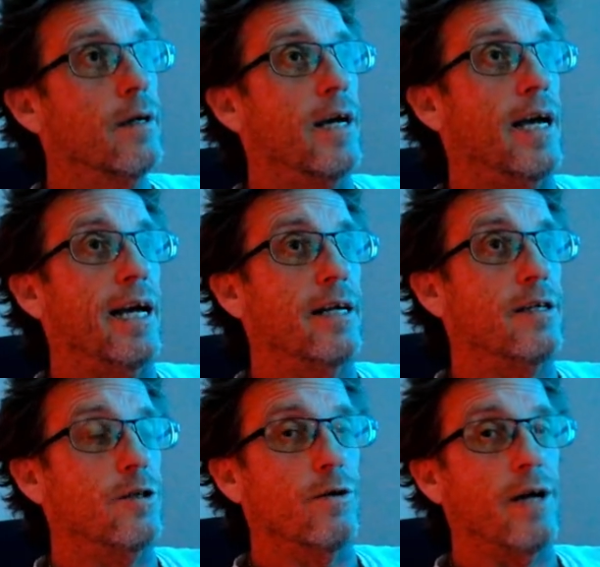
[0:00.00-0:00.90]
and
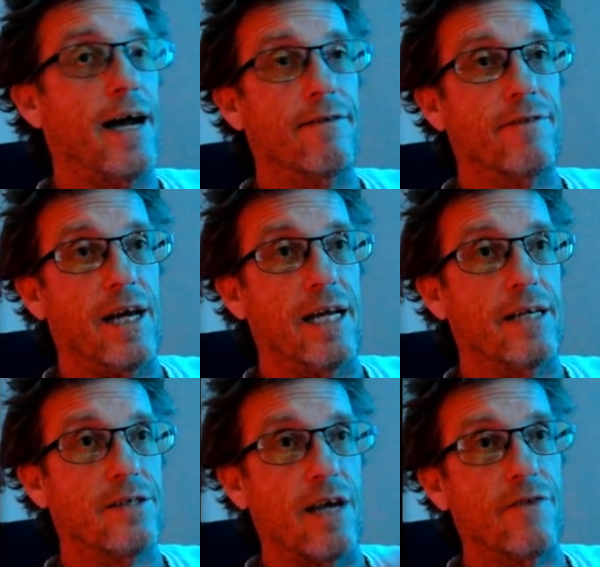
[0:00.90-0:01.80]
you'll have a
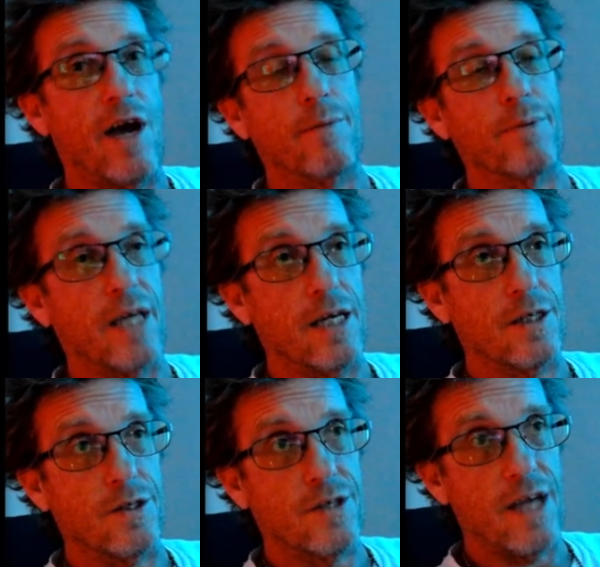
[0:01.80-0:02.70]
safe
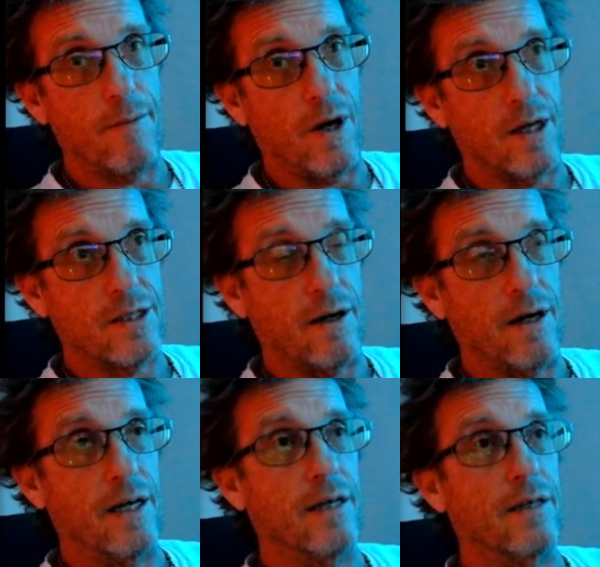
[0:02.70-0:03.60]
application sandbox
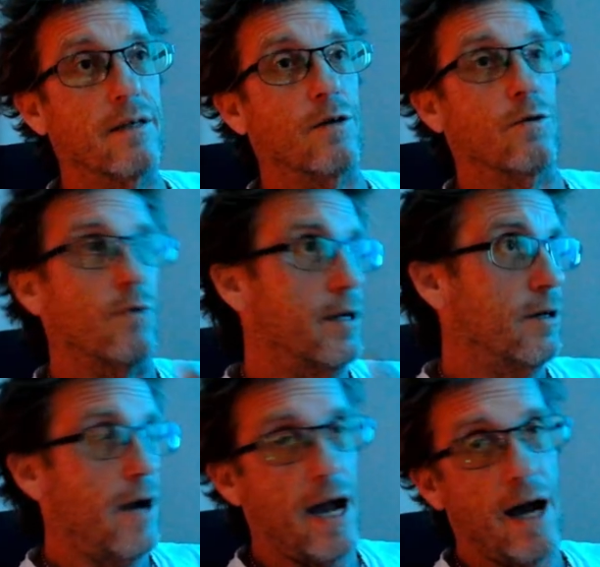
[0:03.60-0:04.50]
area that'll run
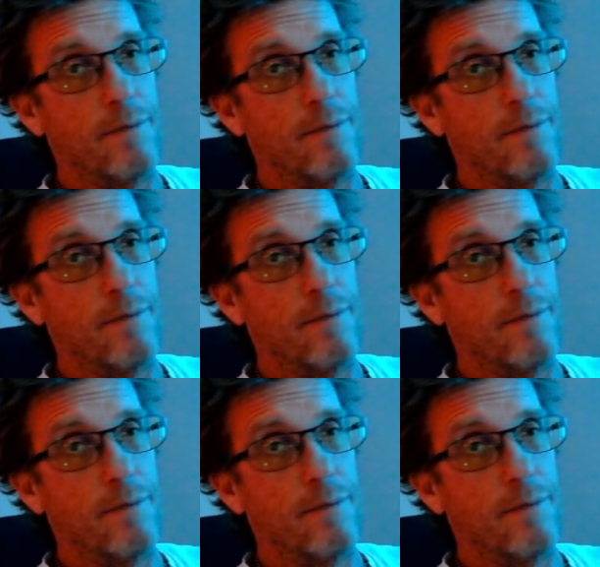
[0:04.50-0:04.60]
your app,